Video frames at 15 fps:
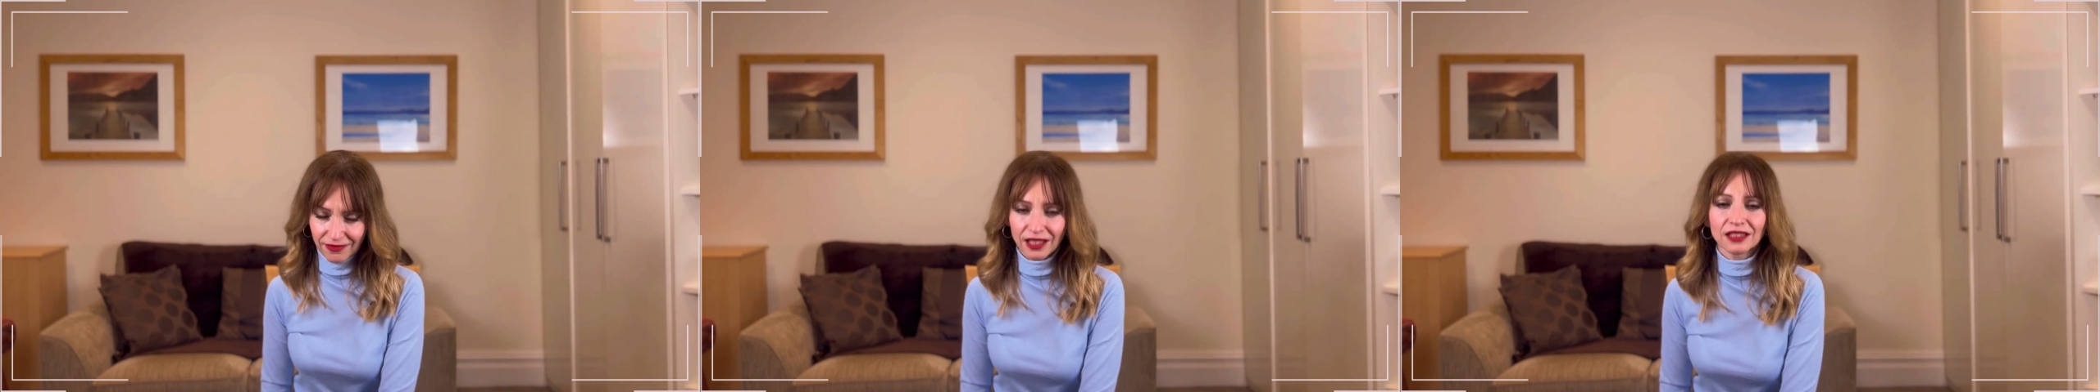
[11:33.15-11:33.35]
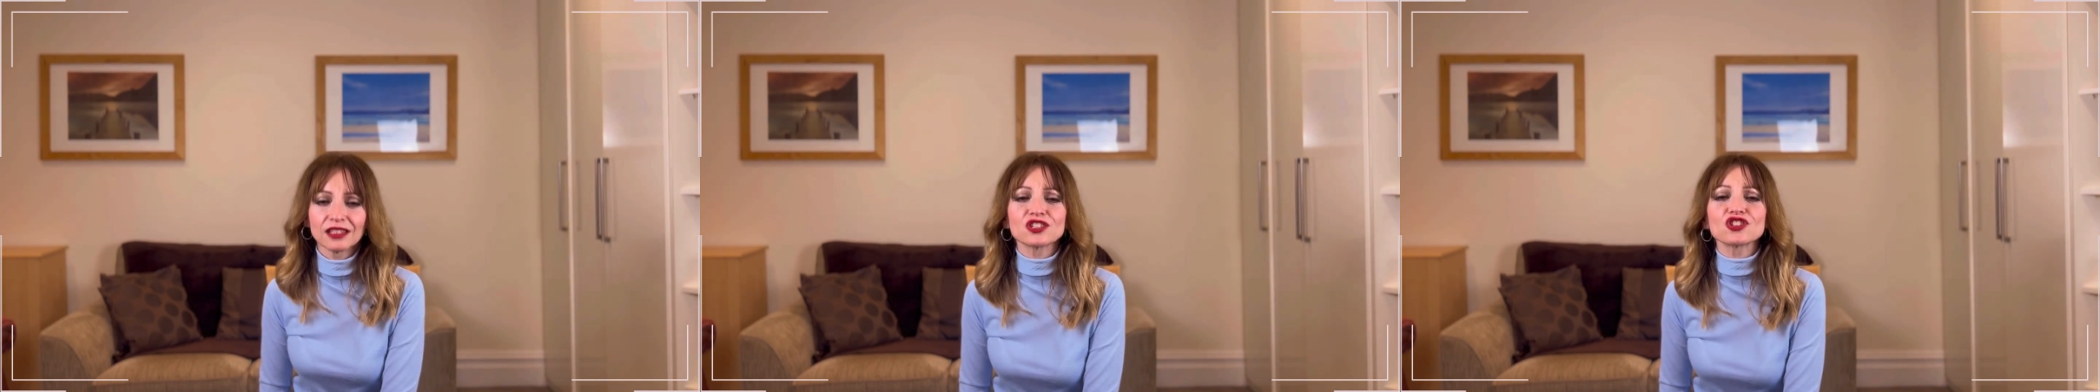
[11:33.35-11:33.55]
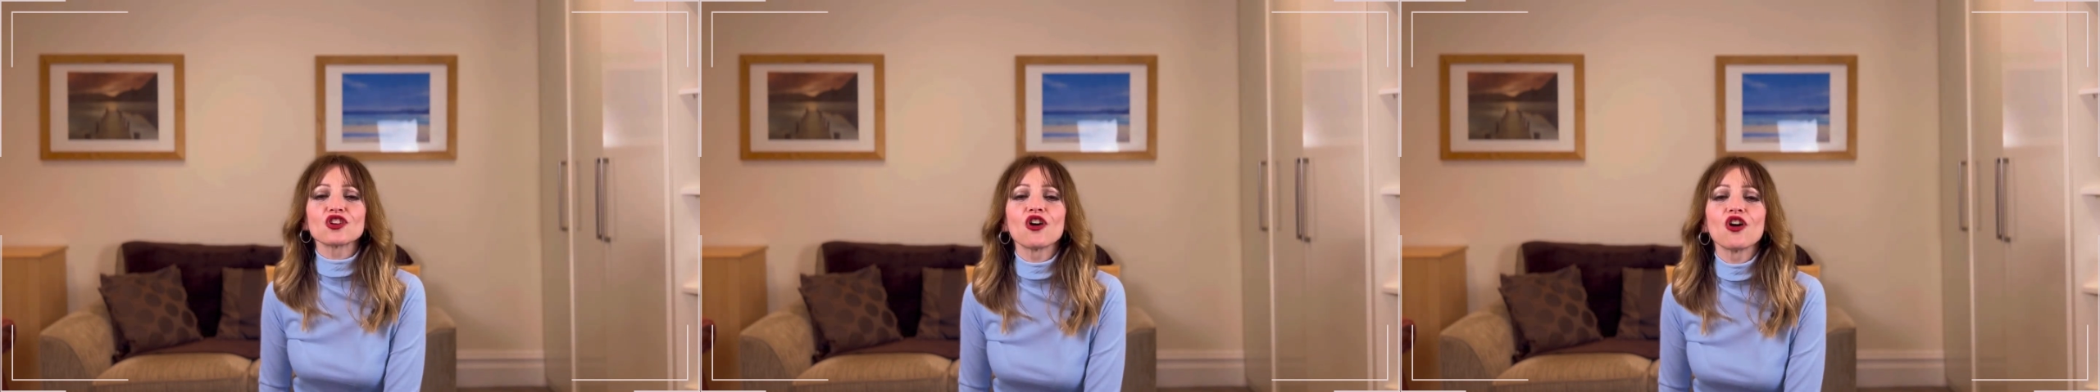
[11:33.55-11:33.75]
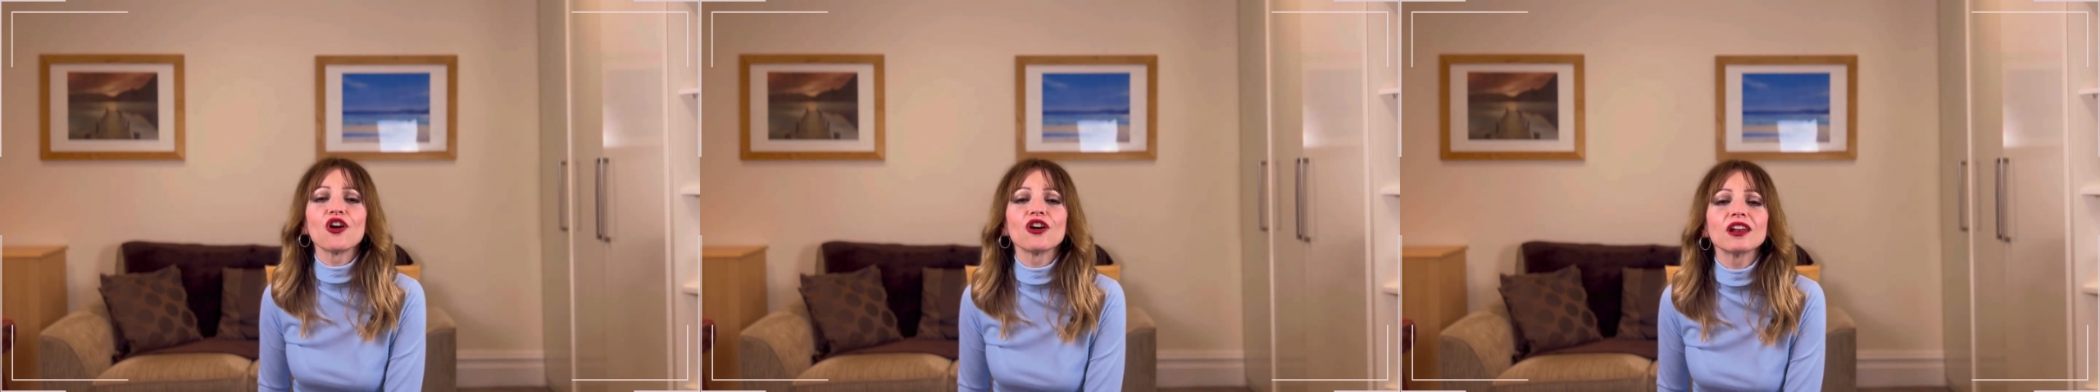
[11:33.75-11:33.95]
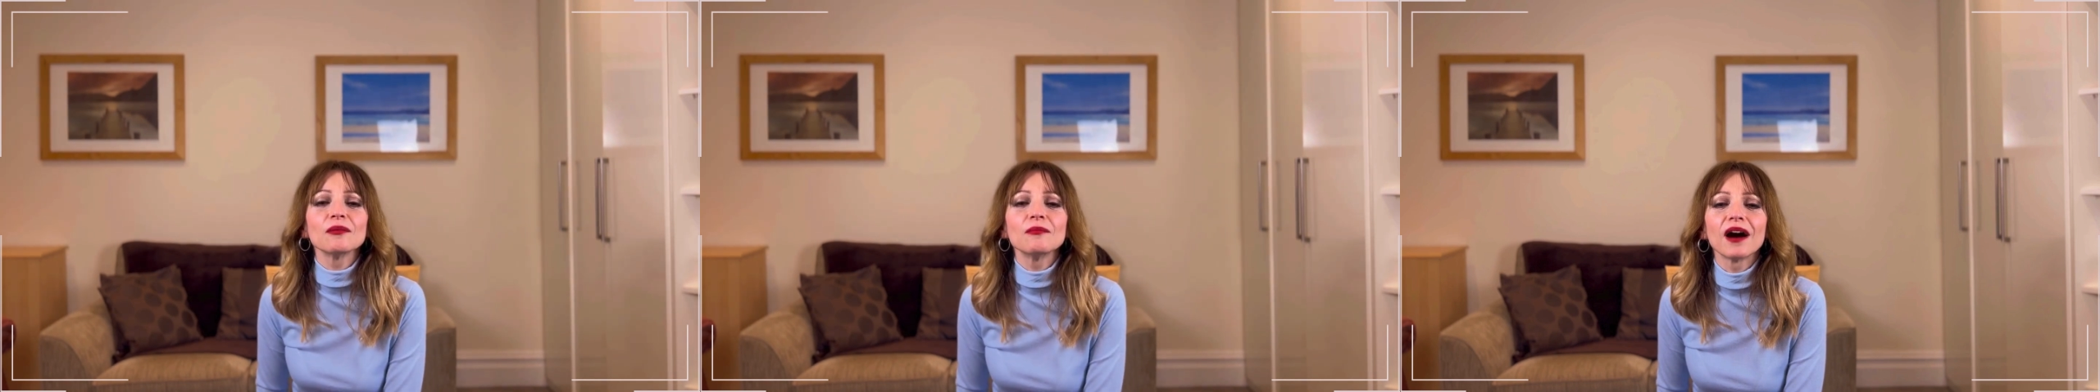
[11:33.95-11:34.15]
It is
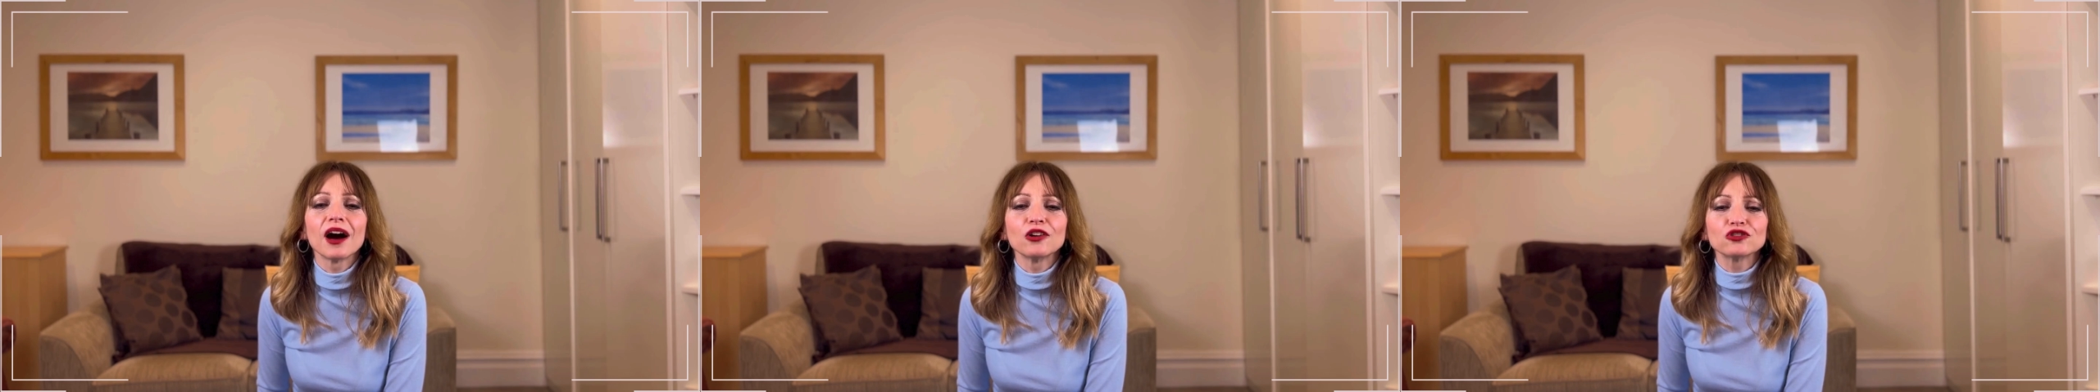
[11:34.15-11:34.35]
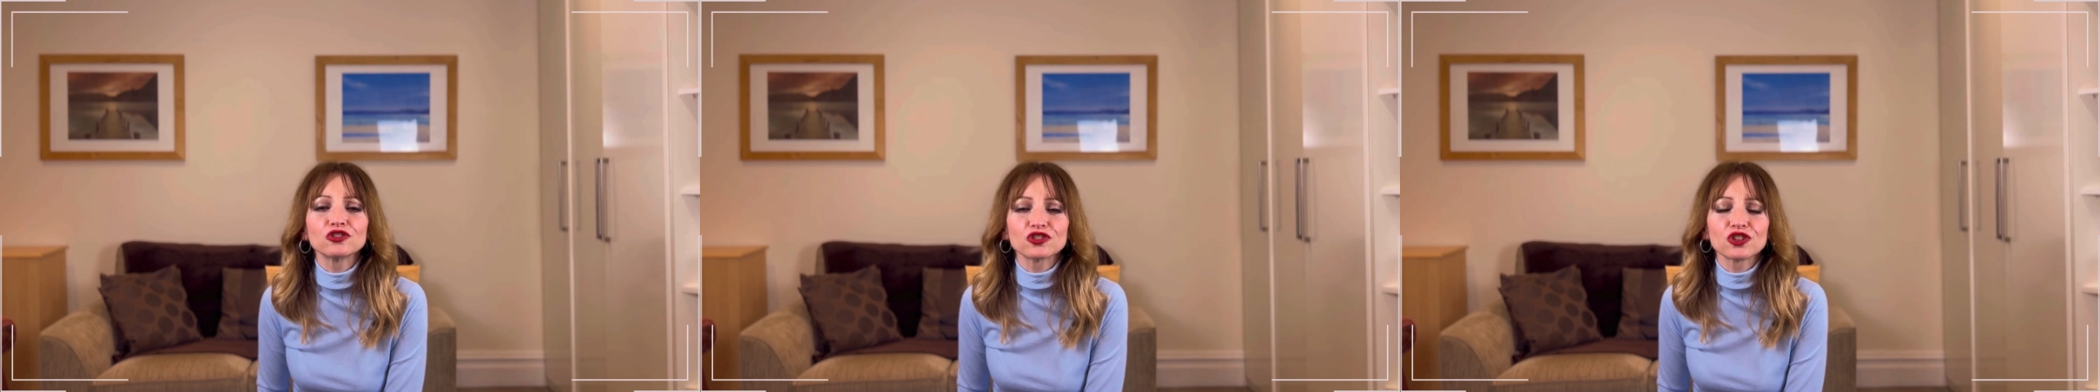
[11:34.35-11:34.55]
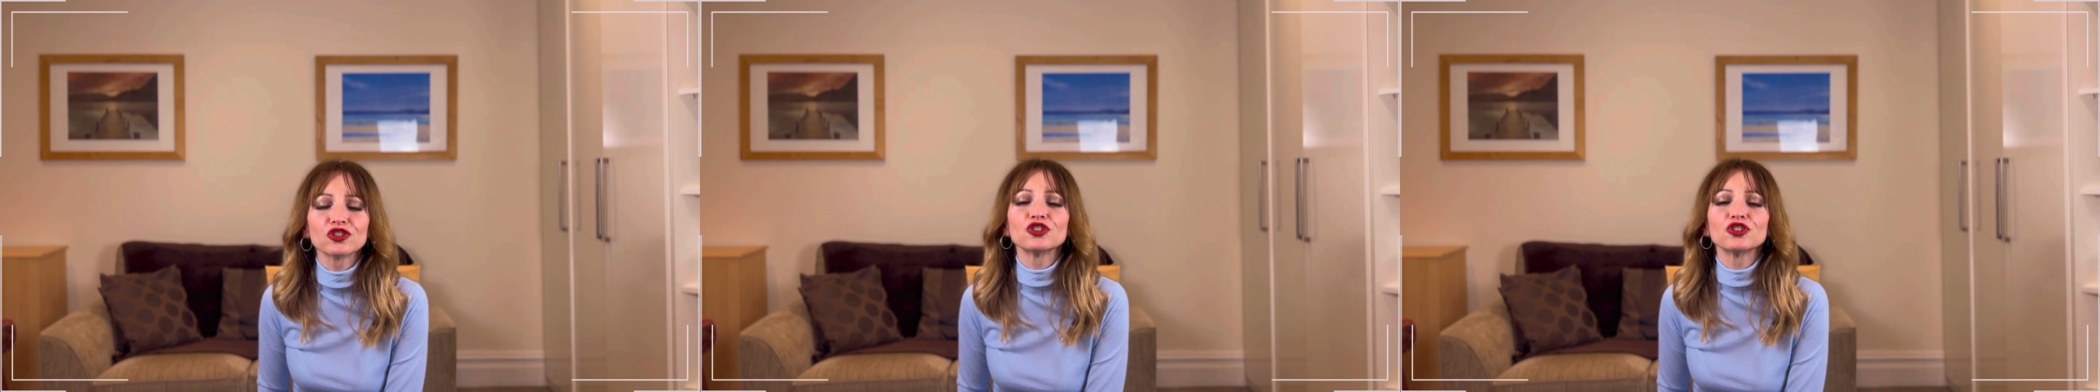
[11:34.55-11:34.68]
all about